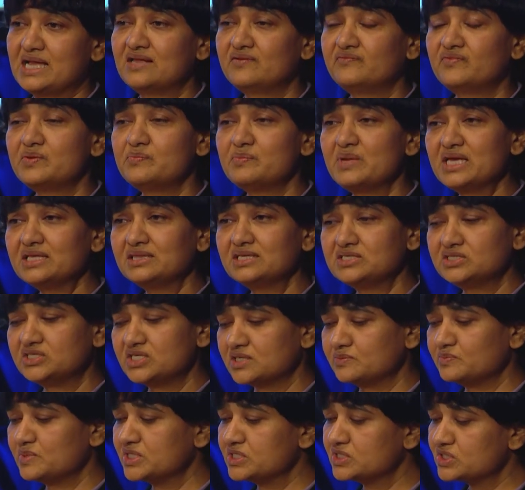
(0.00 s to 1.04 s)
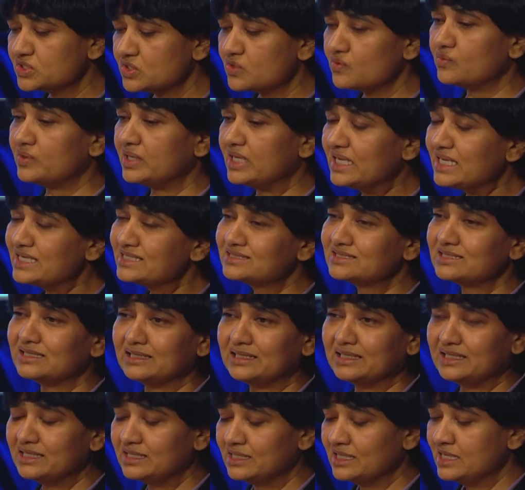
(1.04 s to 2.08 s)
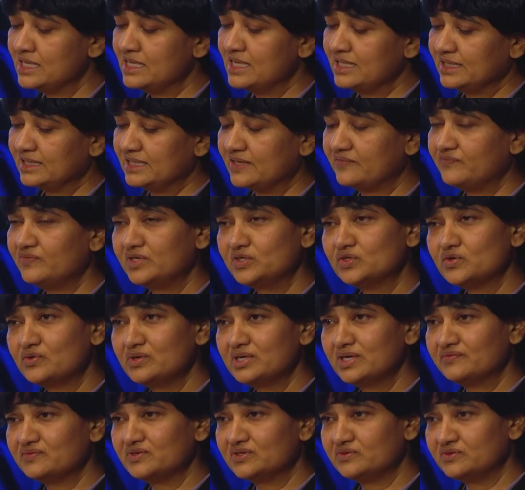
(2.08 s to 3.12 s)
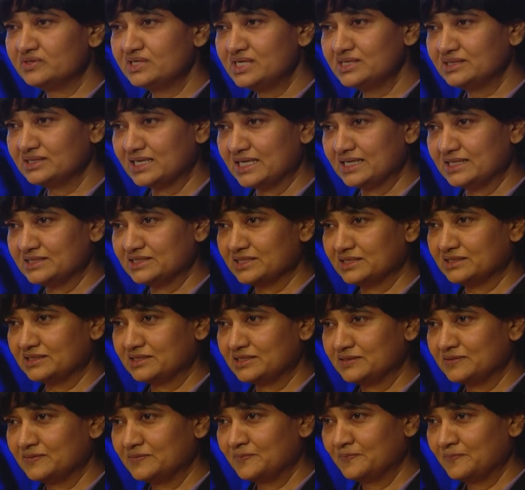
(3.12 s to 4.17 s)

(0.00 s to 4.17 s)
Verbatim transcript: And we make these judgments so easily that we don't even realize it.